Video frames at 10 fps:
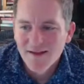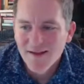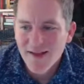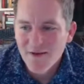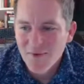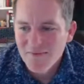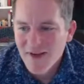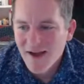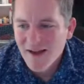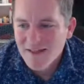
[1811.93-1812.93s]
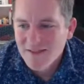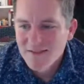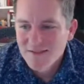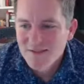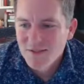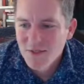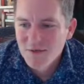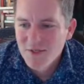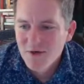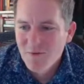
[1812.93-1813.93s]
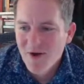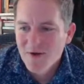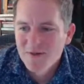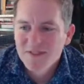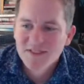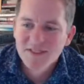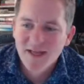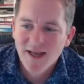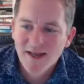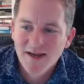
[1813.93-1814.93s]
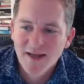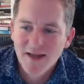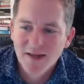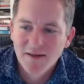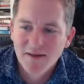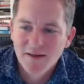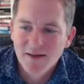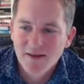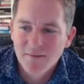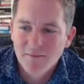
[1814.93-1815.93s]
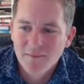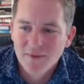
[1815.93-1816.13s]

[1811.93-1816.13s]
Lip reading: Yeah, we've got two posts and a